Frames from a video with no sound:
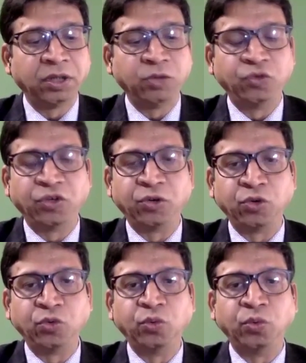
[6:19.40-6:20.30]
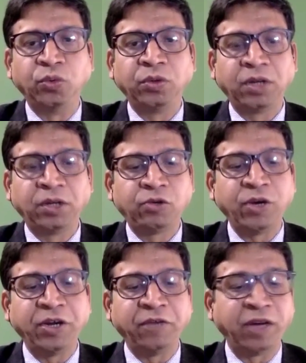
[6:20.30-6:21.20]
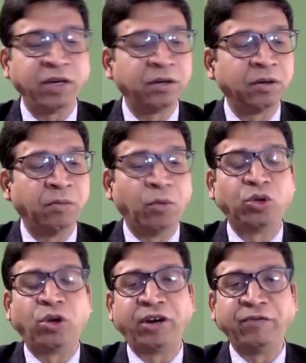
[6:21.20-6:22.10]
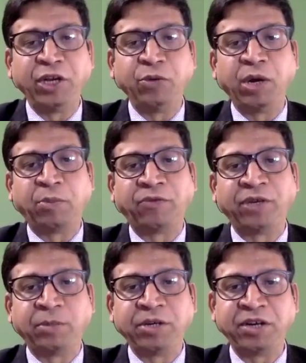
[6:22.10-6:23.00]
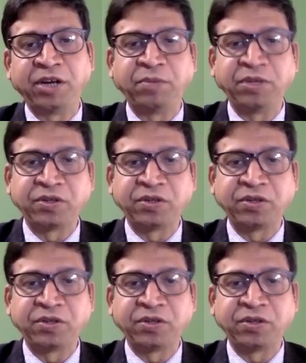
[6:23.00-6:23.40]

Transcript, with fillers: 2021, both on revenue and profitability numbers?